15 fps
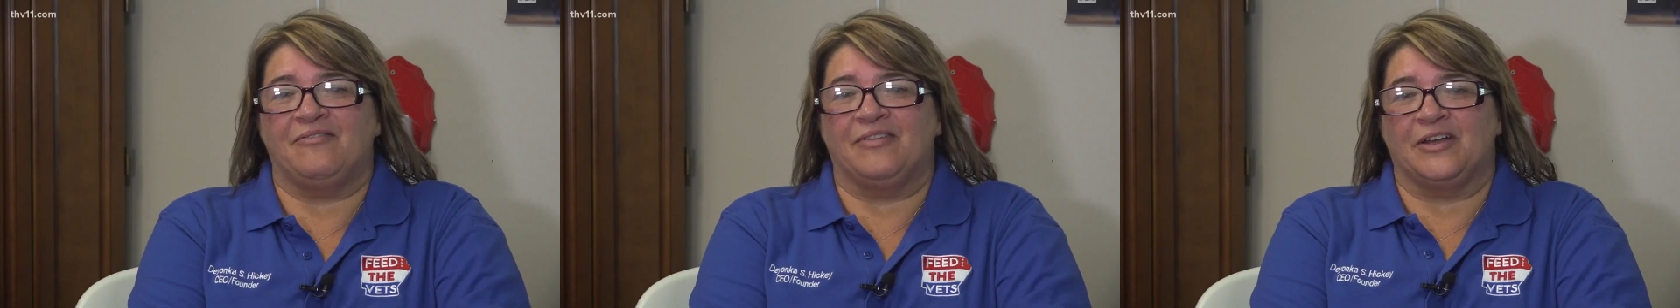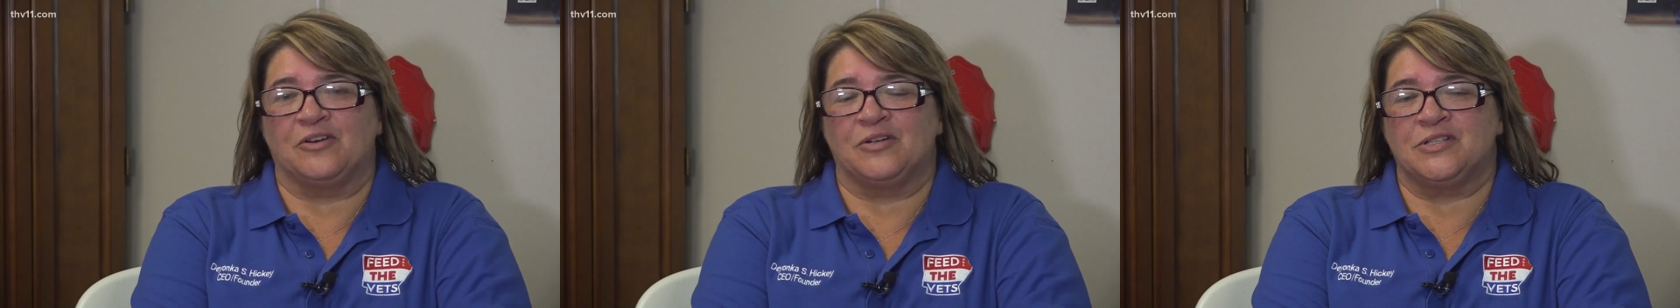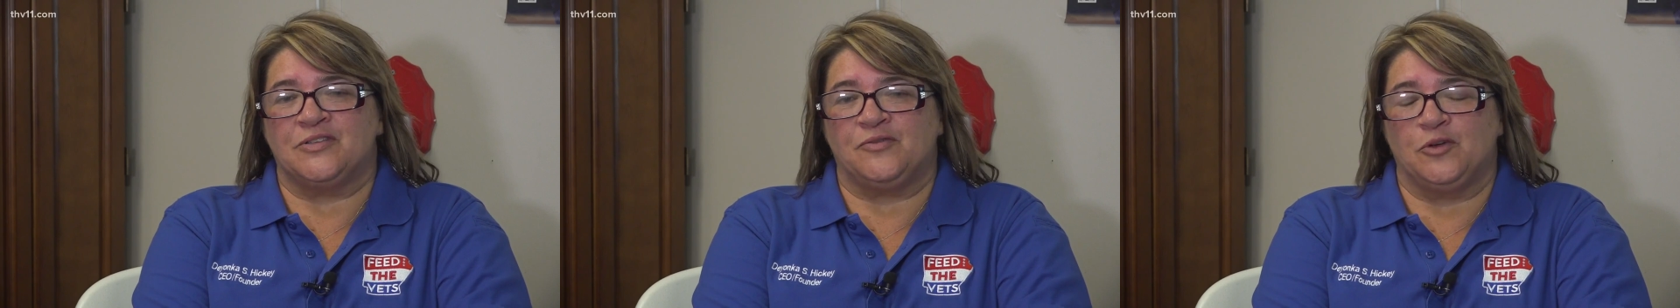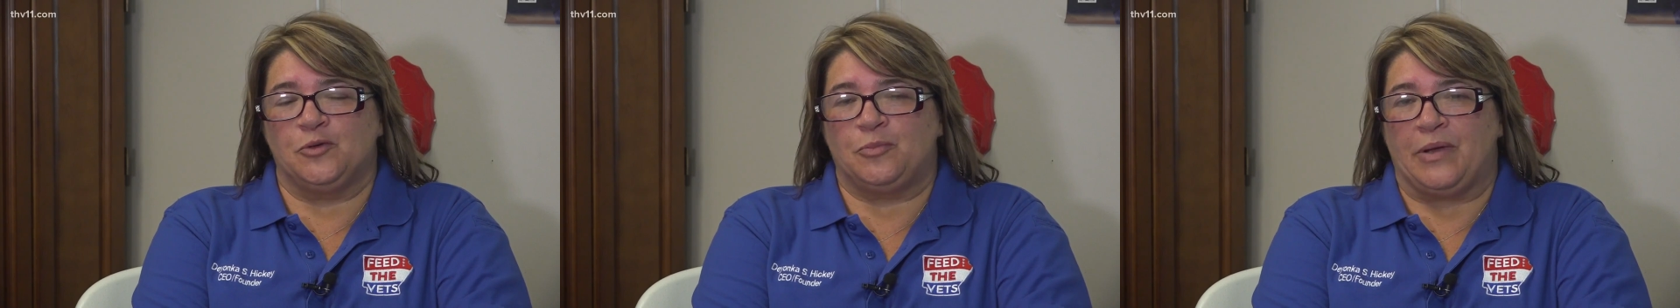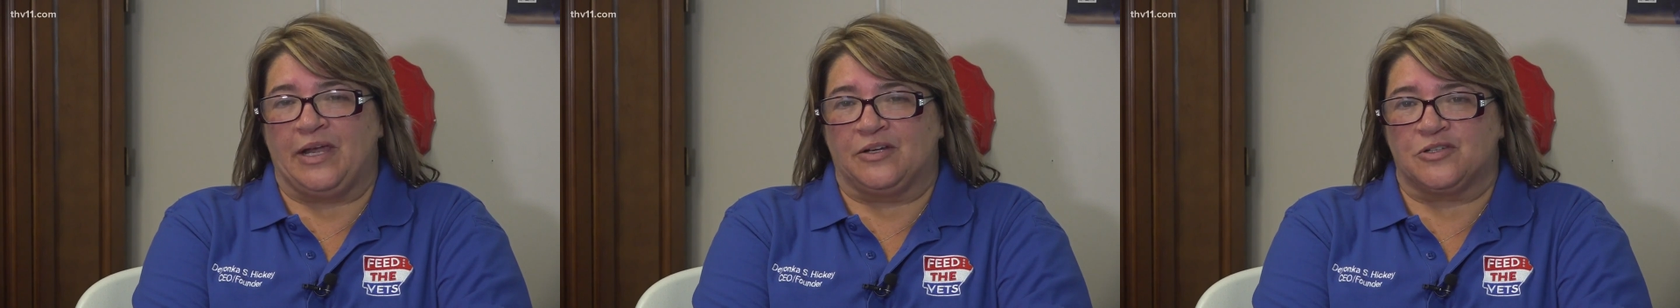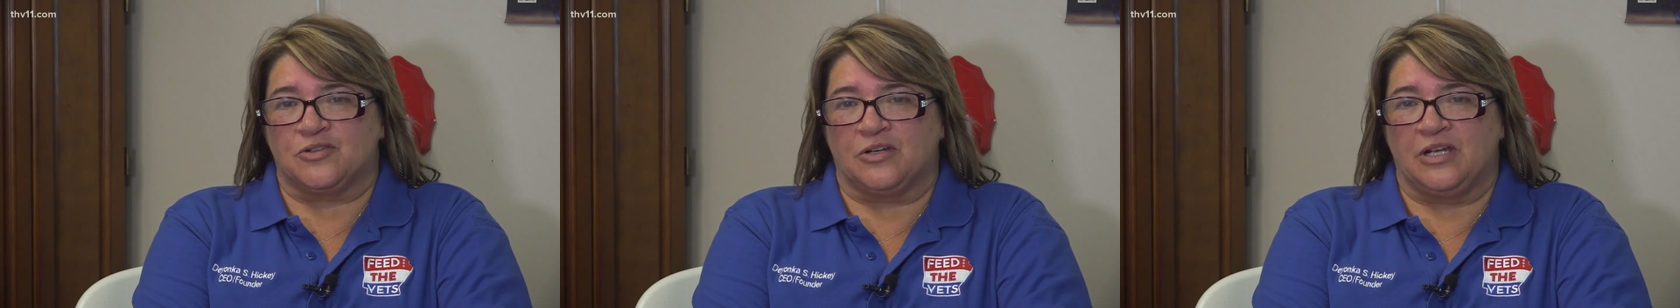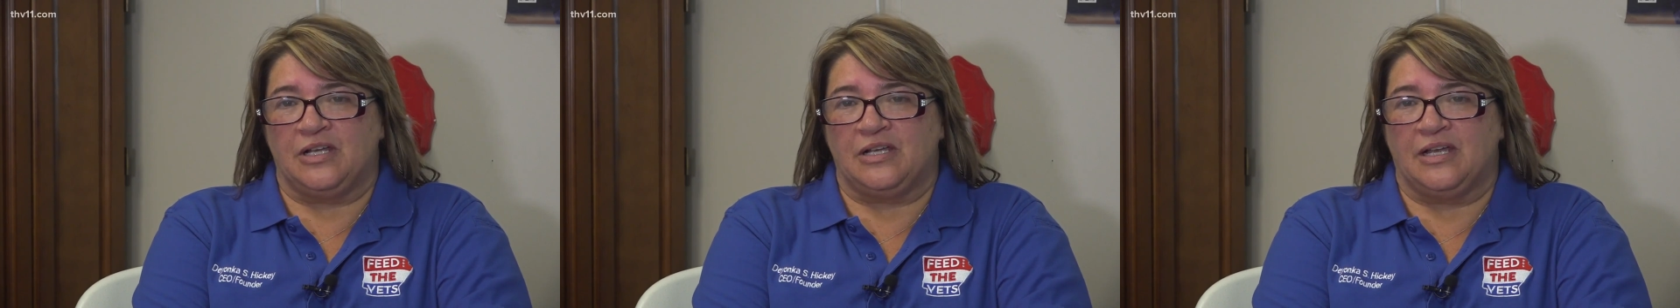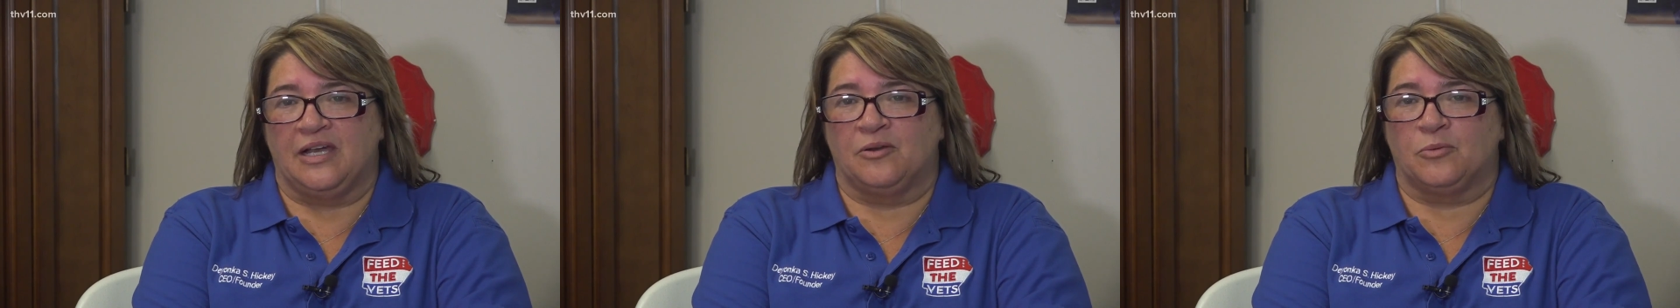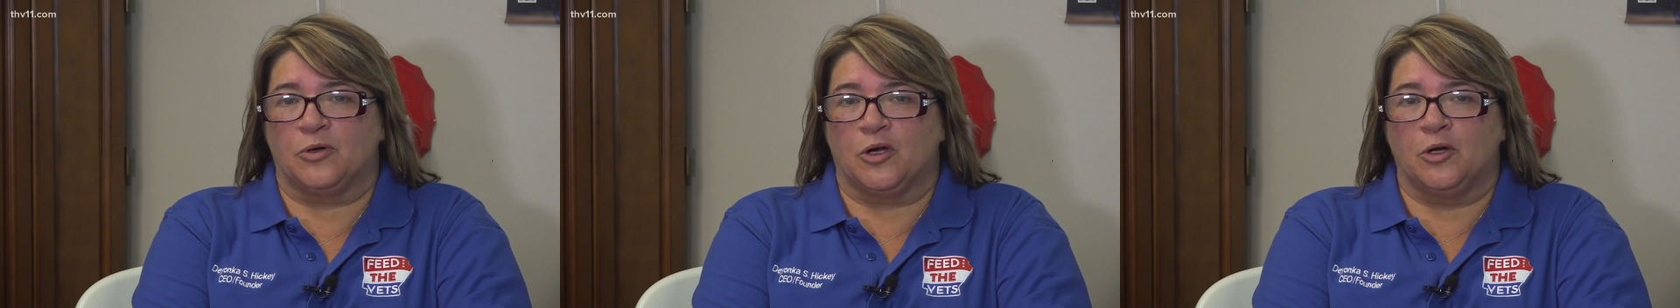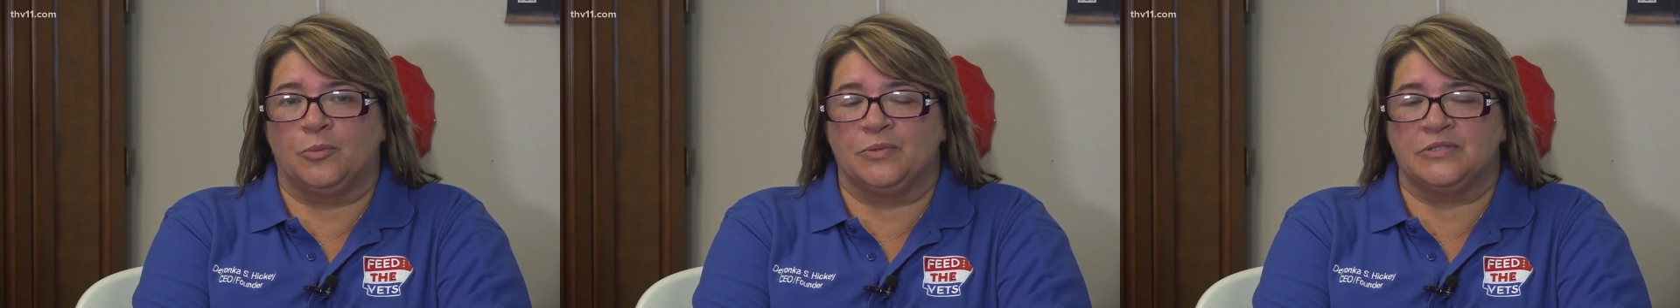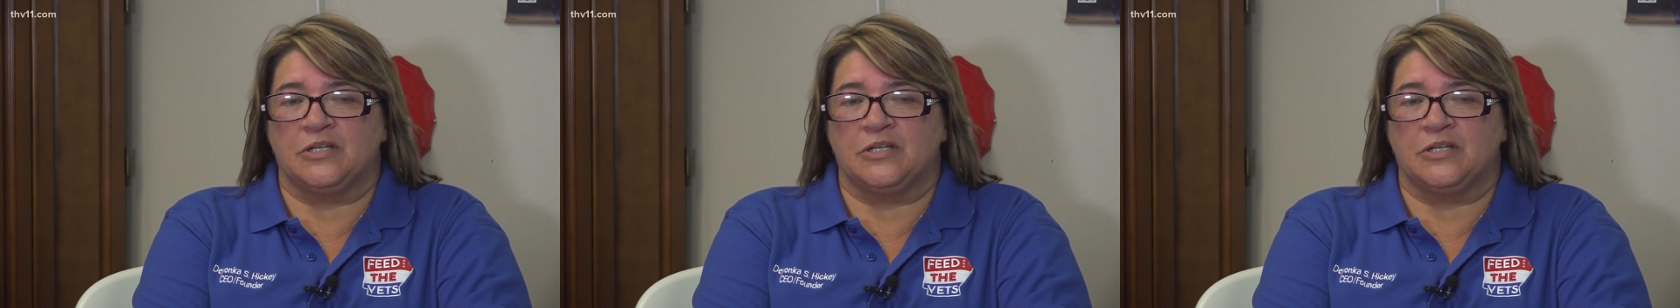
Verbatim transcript: veterans food pantry, and we're open